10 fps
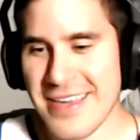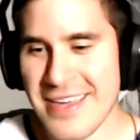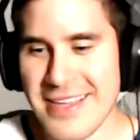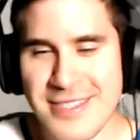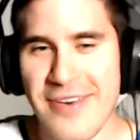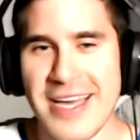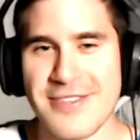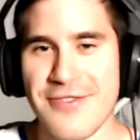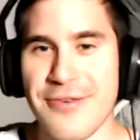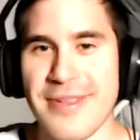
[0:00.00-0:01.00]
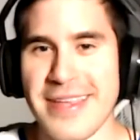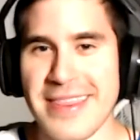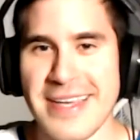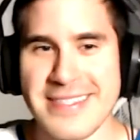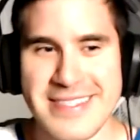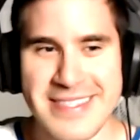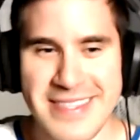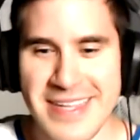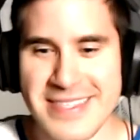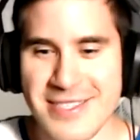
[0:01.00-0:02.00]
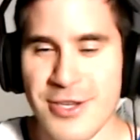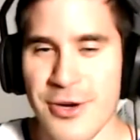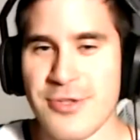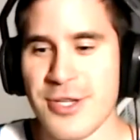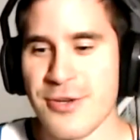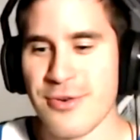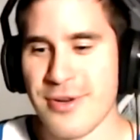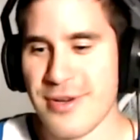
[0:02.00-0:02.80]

He eats fast food. Like that's his go-to.